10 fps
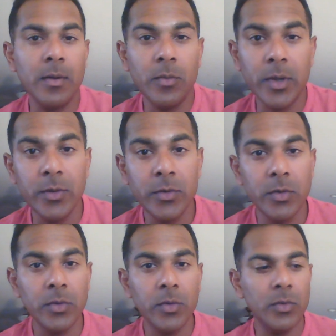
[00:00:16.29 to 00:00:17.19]
wanted
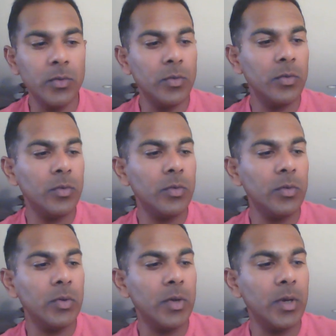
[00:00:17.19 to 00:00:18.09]
to
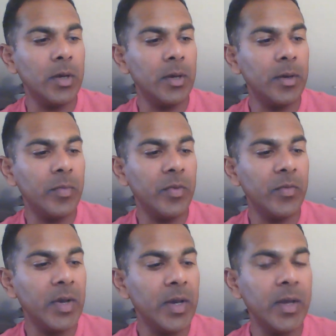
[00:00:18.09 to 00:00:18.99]

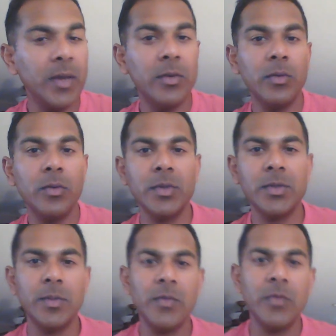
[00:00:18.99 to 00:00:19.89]
provide you with
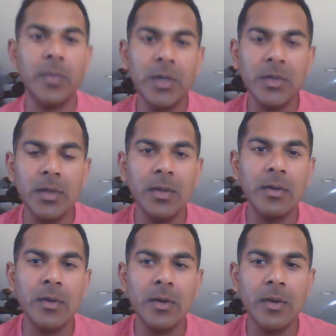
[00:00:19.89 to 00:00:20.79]
some
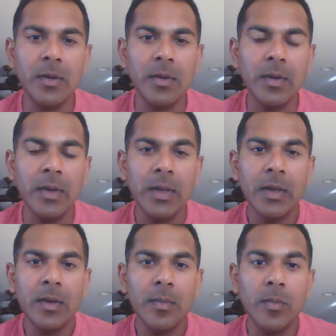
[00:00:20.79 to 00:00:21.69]
information on
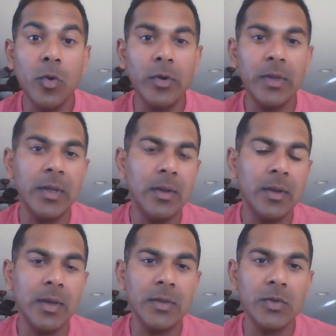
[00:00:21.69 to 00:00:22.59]
Maurten.
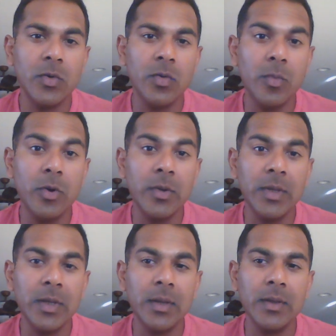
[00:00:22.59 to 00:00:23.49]
And so
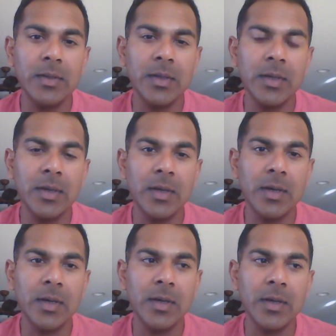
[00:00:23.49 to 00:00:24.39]
Maurten is
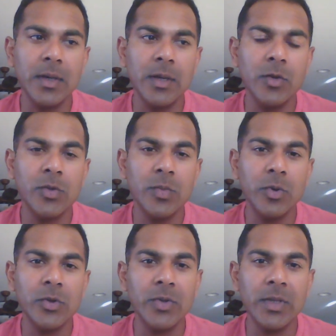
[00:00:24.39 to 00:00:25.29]
a new
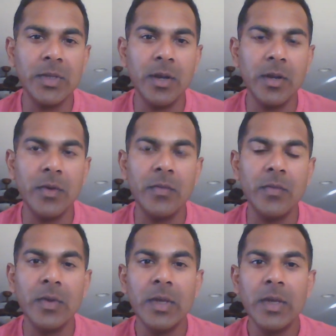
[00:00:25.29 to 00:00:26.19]
sports drink out of
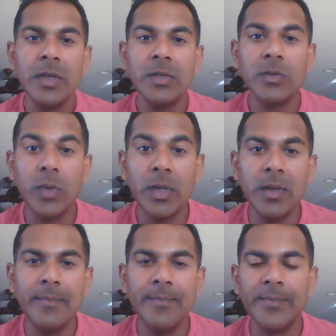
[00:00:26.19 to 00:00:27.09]

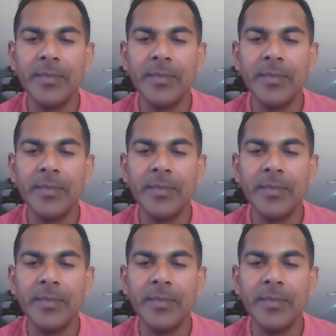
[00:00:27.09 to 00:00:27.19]
Sweden.